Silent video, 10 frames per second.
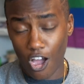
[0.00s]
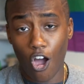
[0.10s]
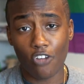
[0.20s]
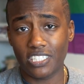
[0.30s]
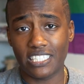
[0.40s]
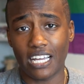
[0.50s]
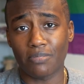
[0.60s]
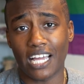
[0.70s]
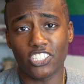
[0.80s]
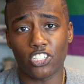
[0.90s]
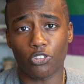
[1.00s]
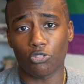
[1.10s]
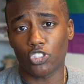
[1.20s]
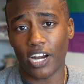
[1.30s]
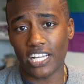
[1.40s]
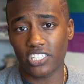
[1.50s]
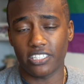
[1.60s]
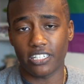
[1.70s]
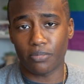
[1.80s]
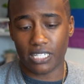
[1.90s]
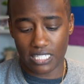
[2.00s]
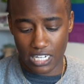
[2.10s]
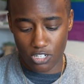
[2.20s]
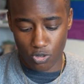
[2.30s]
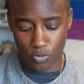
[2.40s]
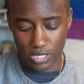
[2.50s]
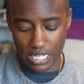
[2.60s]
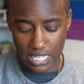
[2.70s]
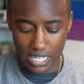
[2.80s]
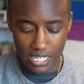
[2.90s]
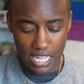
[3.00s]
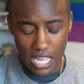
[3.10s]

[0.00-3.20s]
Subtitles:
Oftentimes I just throw trash in there because I don't really need it.